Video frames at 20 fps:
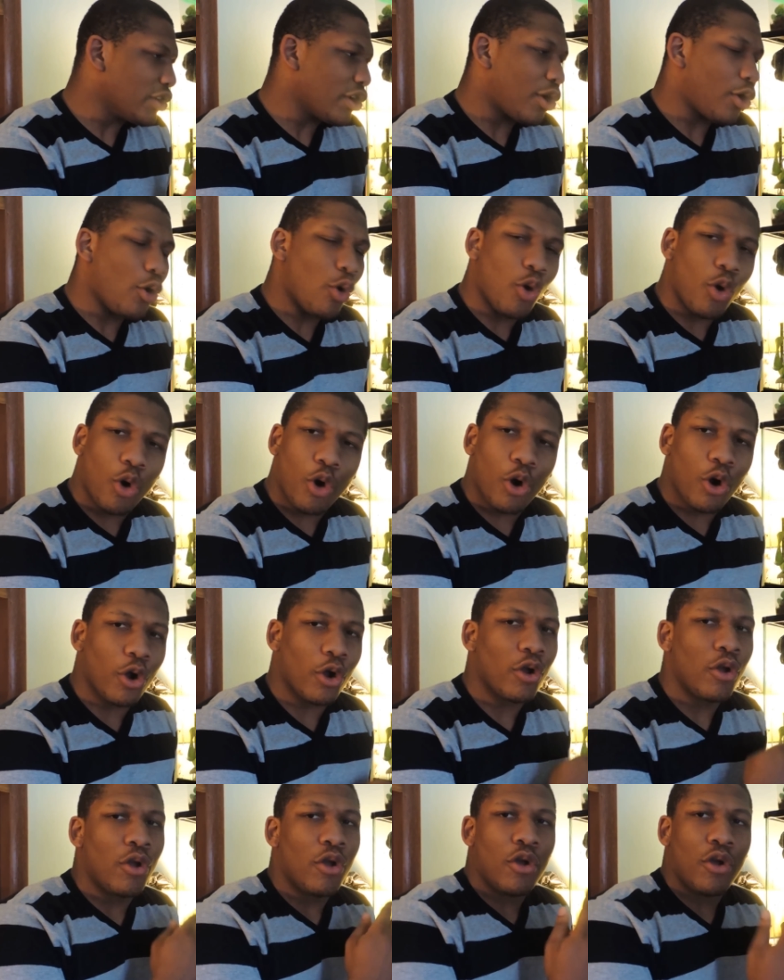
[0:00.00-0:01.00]

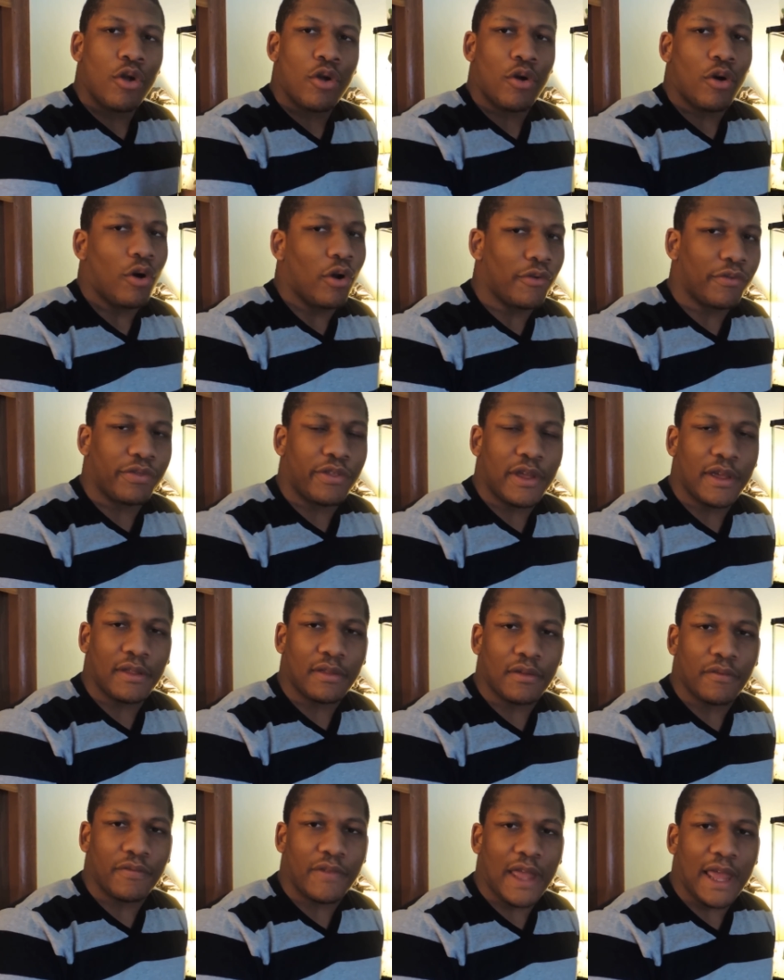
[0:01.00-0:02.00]
decor or
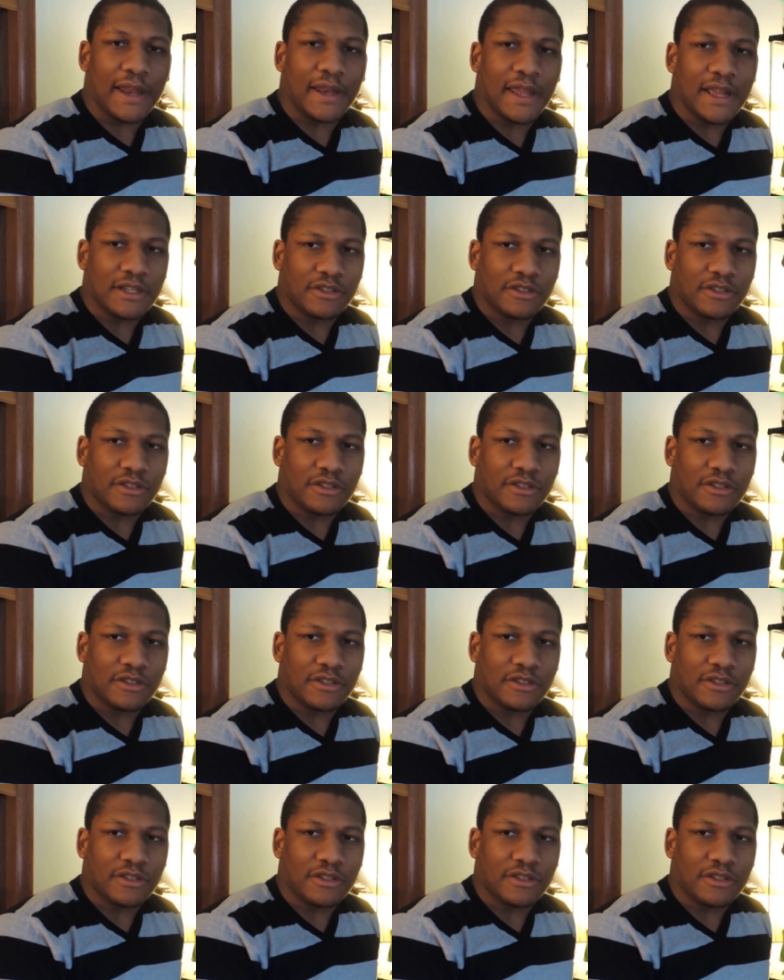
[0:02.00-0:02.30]
things of that